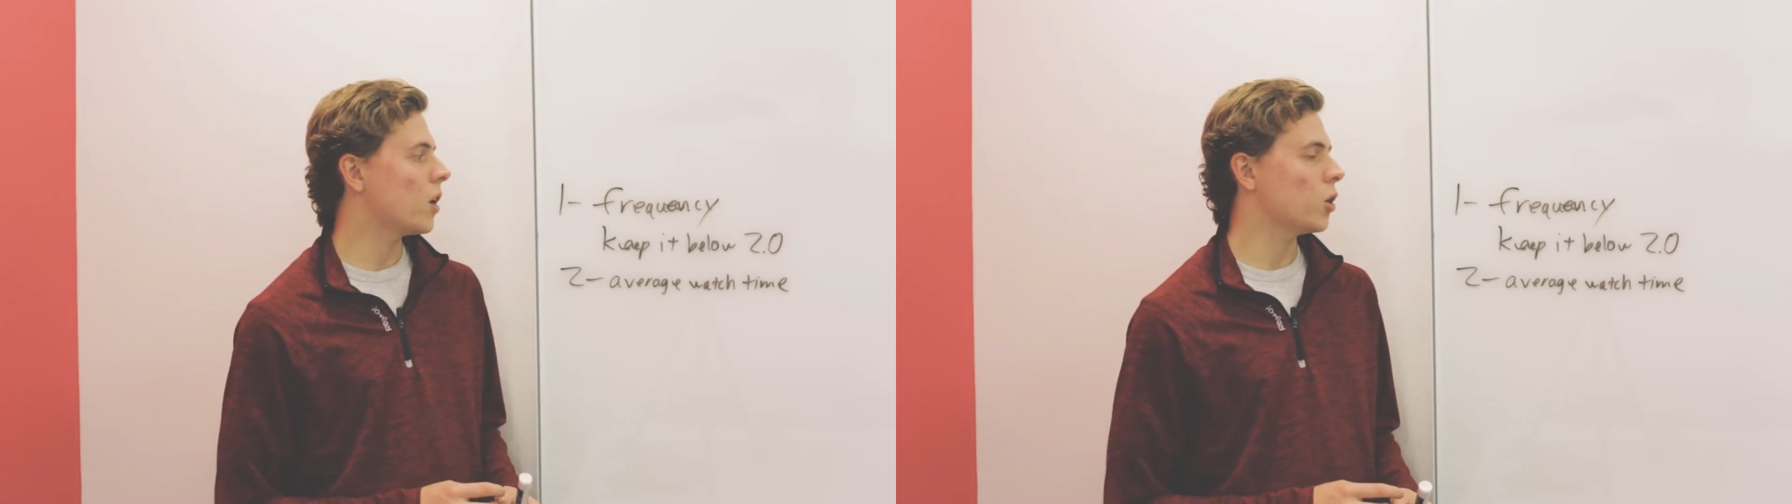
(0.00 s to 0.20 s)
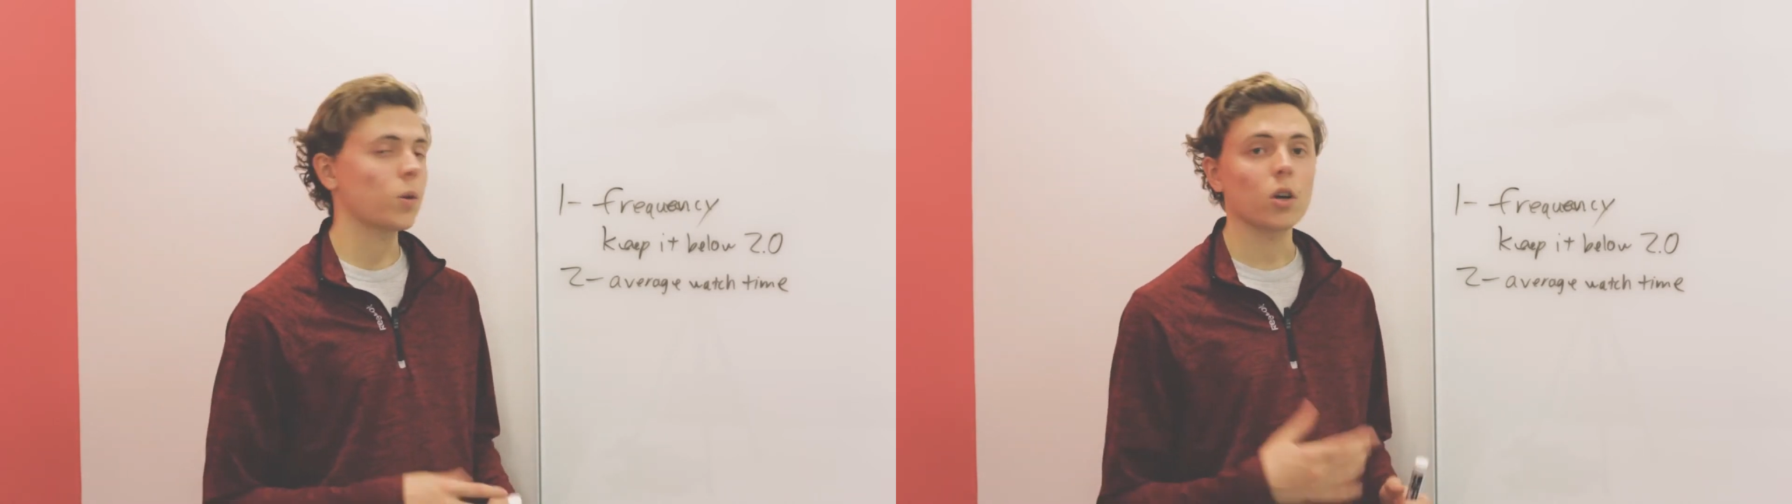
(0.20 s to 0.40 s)

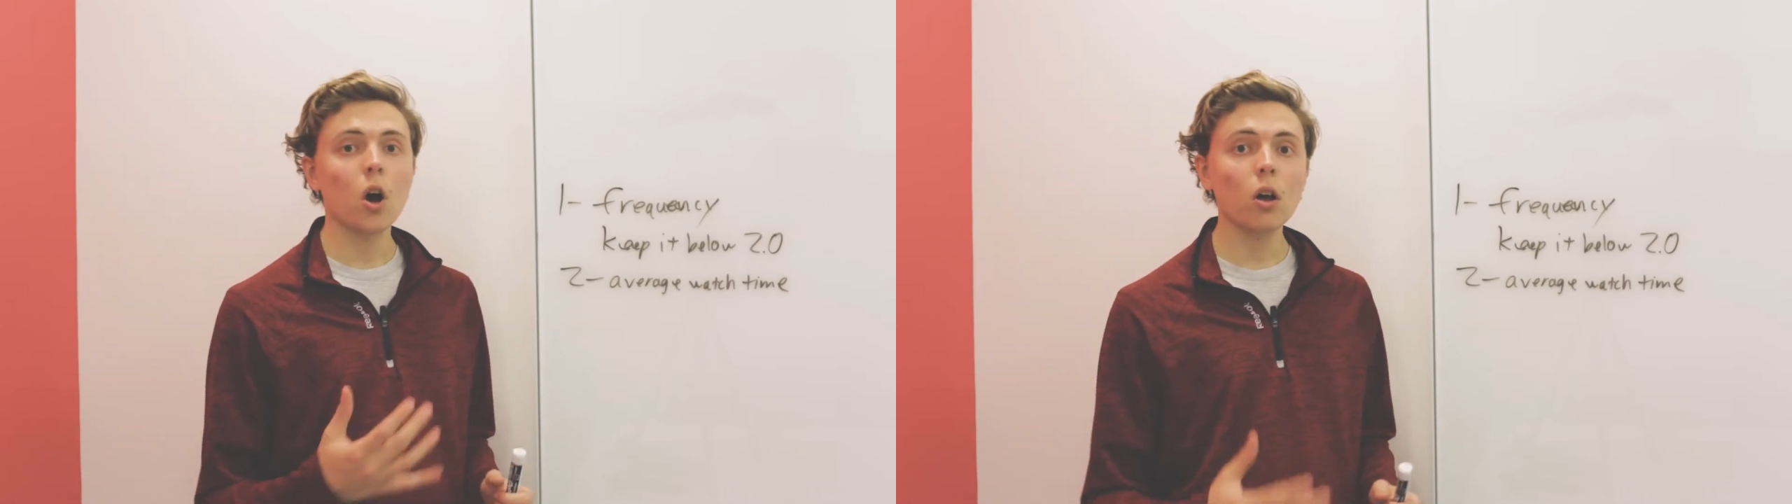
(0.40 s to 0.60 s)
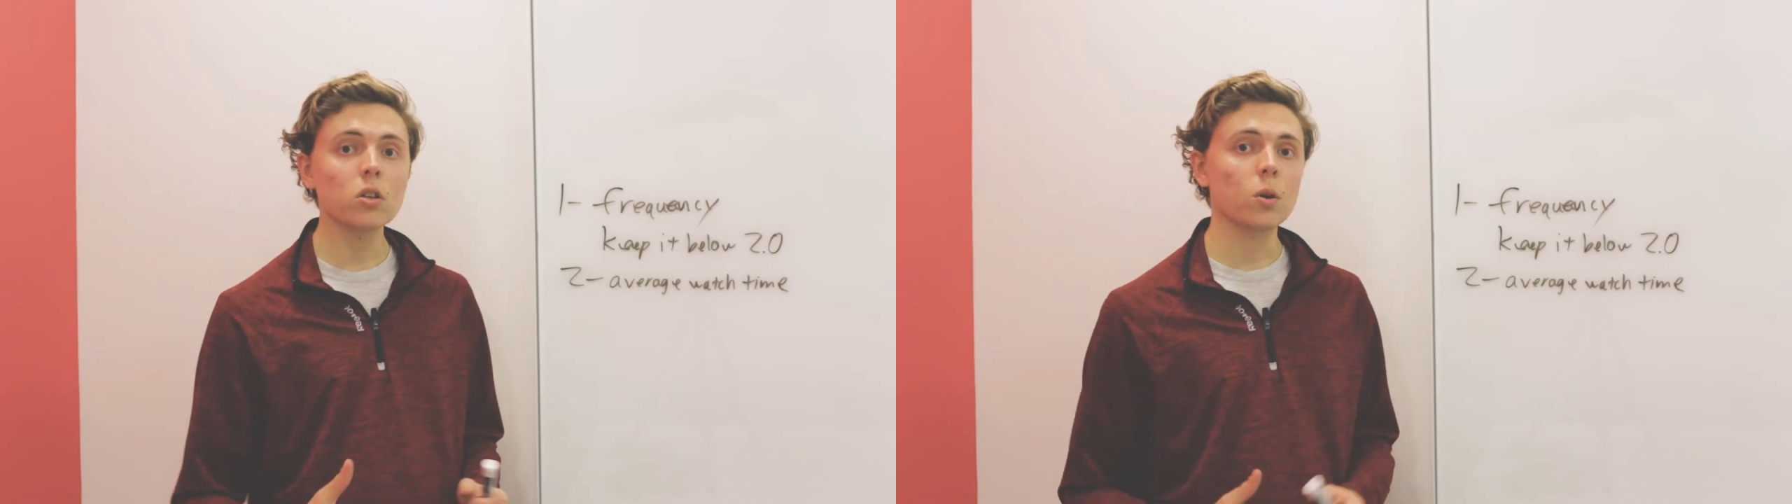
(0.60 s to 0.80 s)
You can
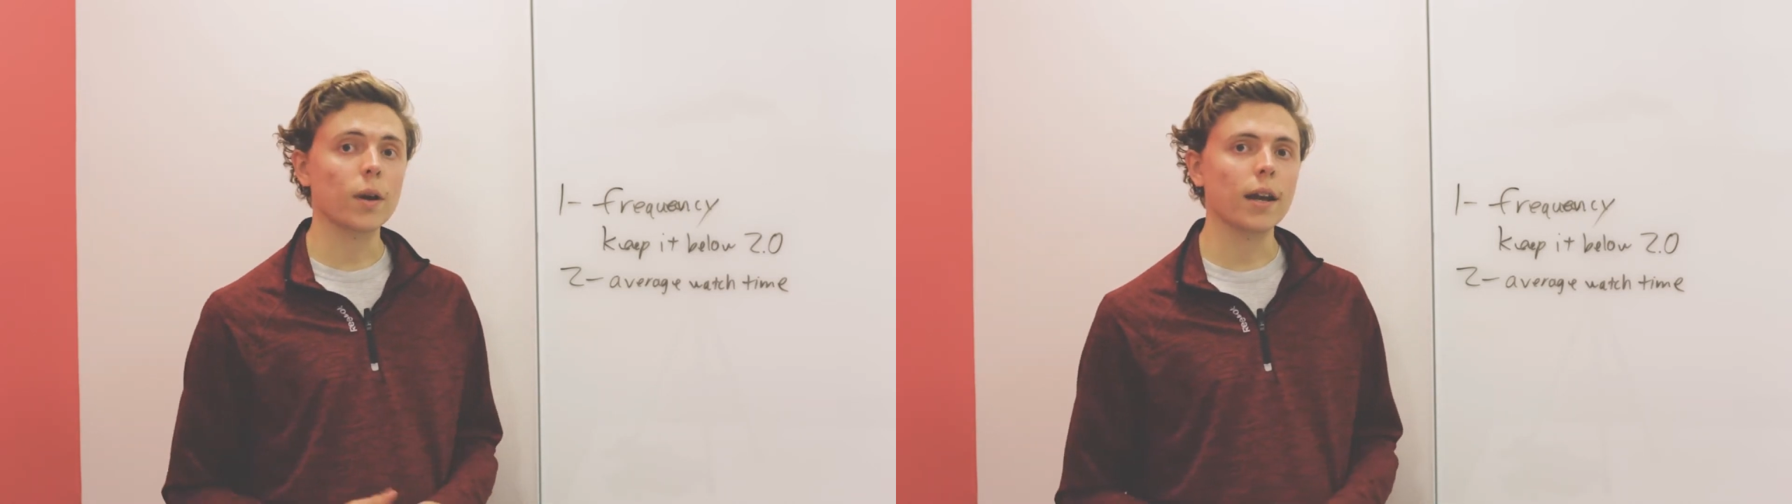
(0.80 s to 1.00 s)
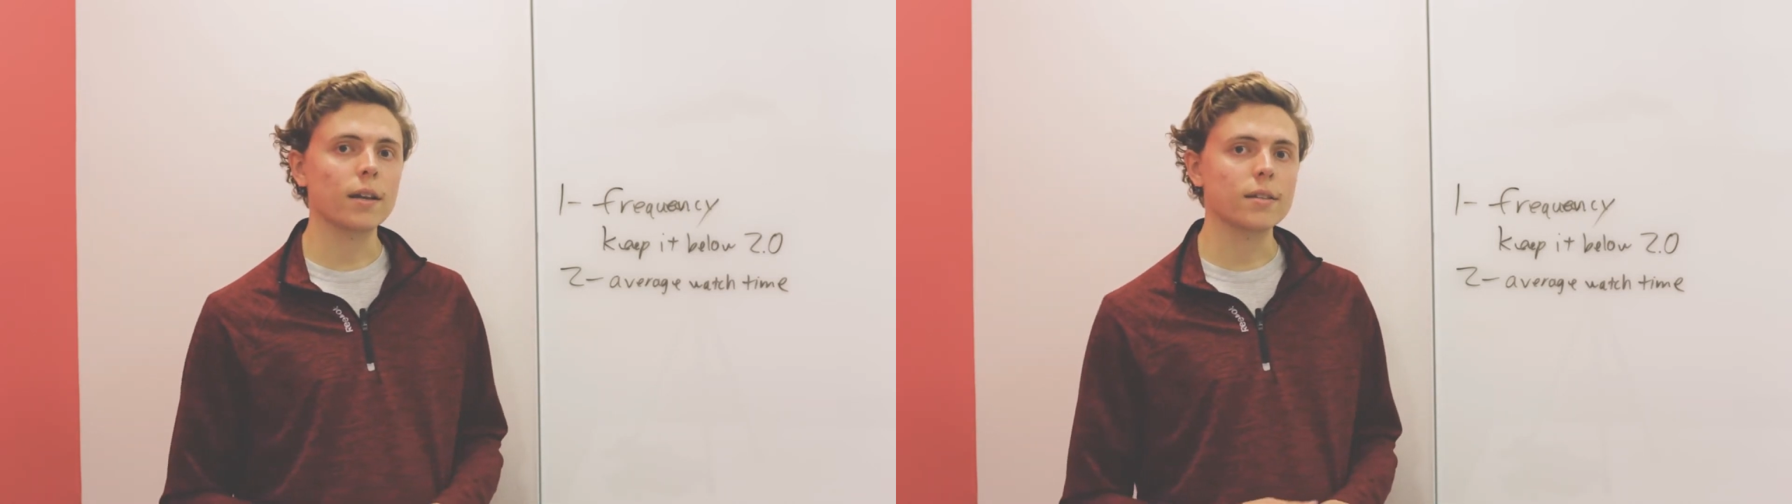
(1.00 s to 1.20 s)
also
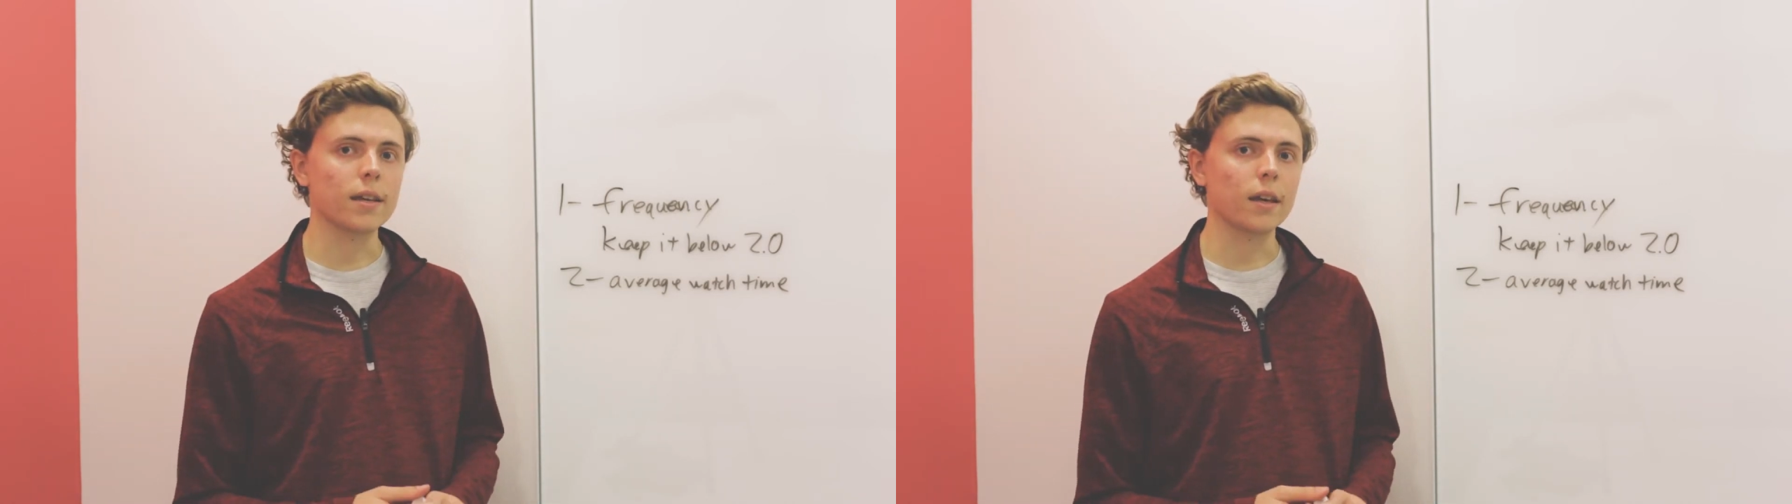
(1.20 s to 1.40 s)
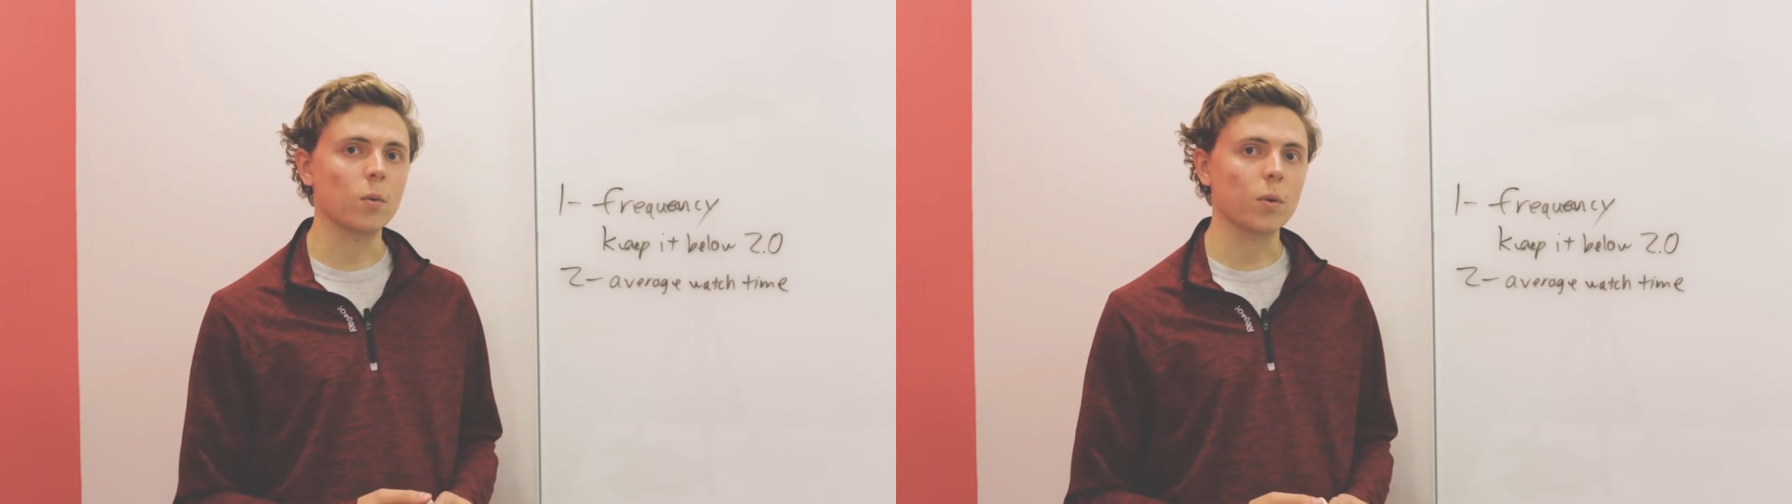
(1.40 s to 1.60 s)
kind of
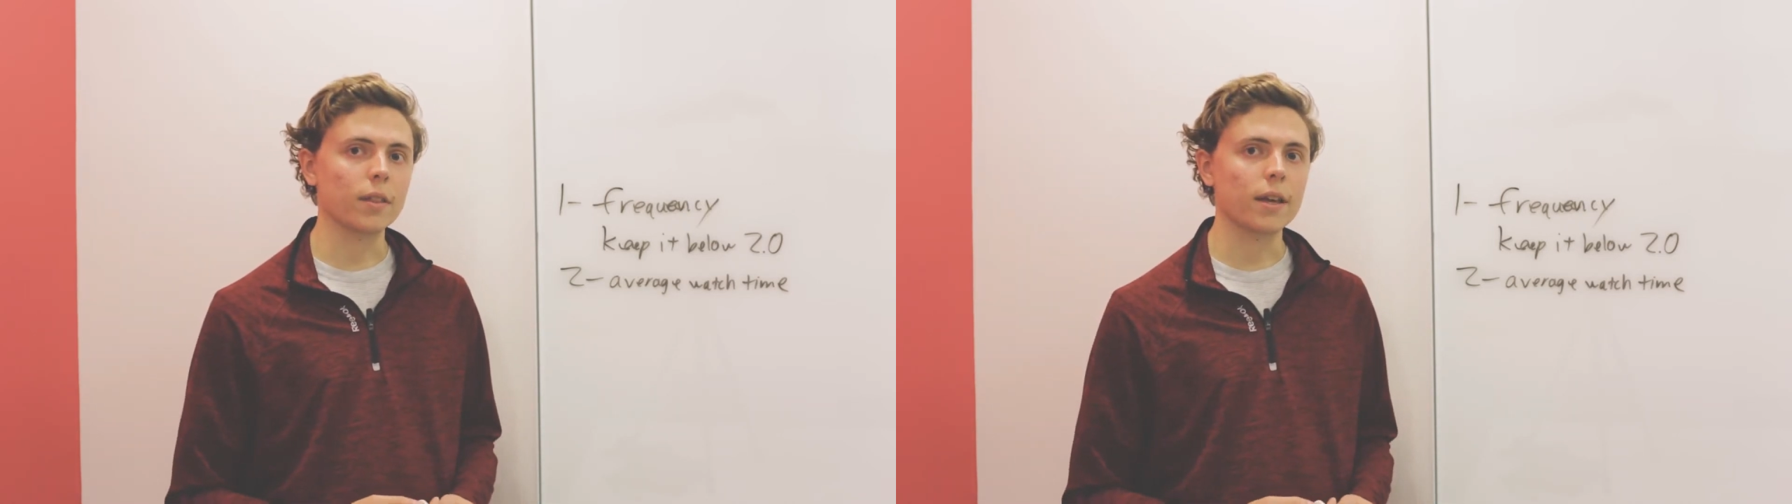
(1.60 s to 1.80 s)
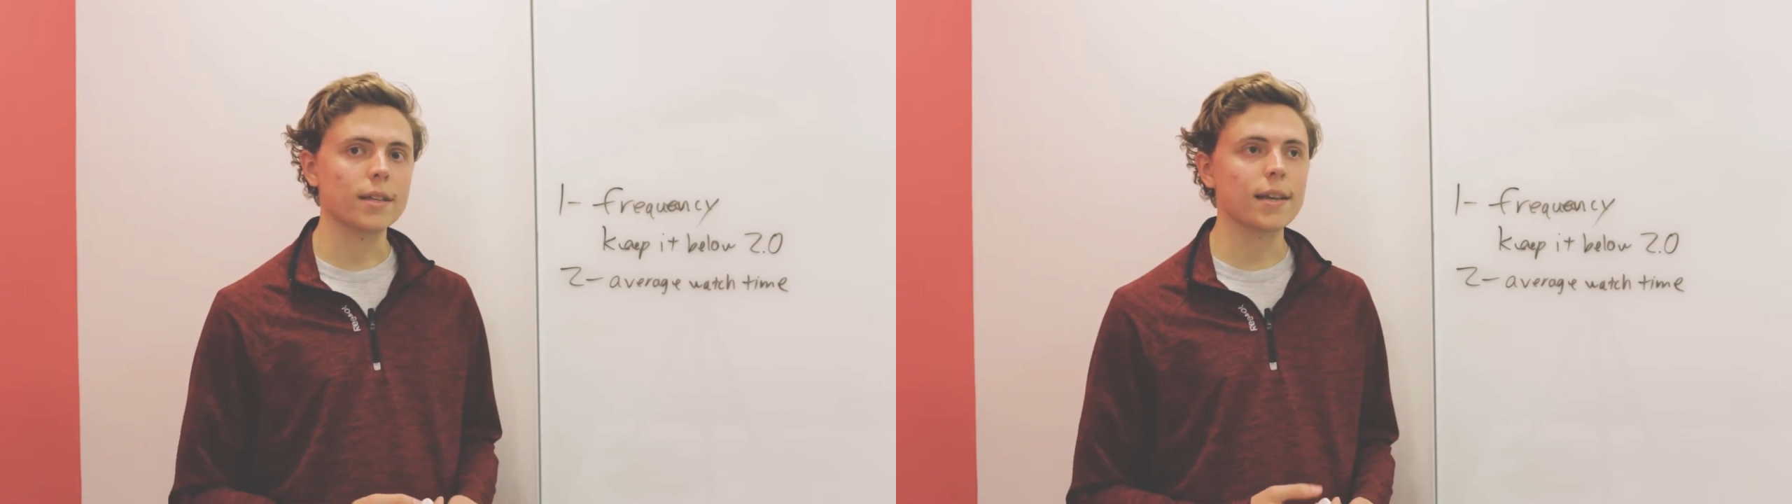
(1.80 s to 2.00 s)
see
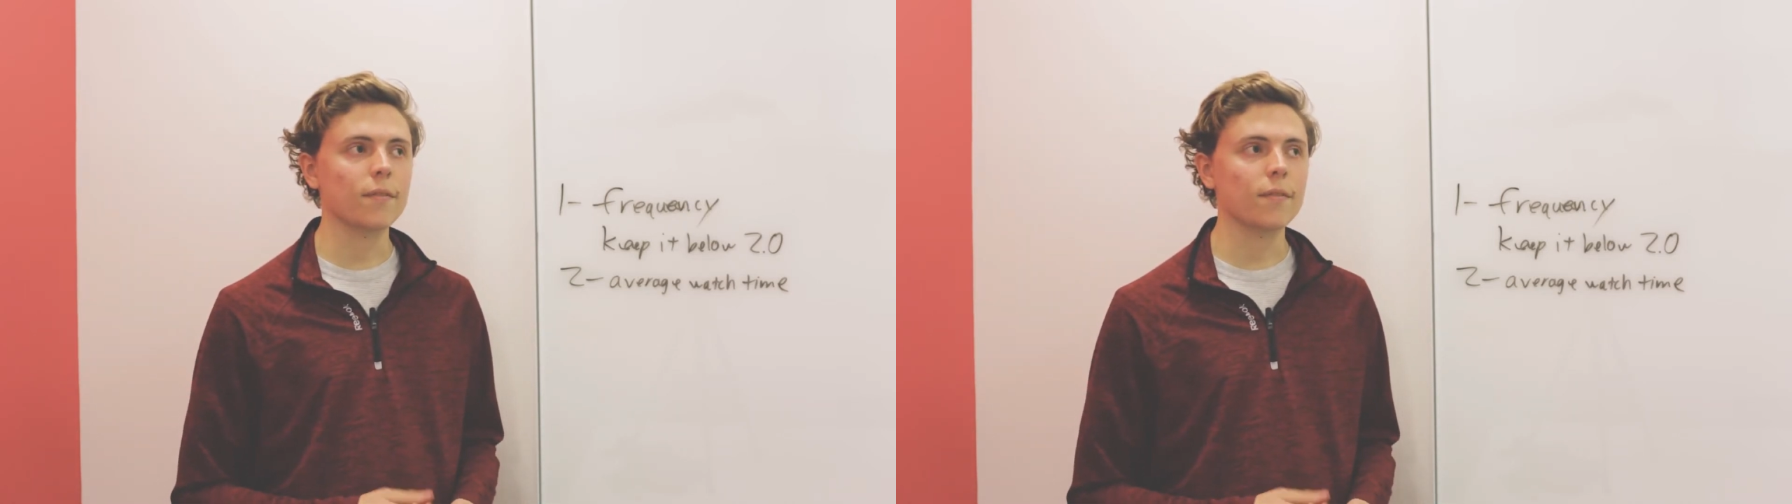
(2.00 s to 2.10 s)
with this,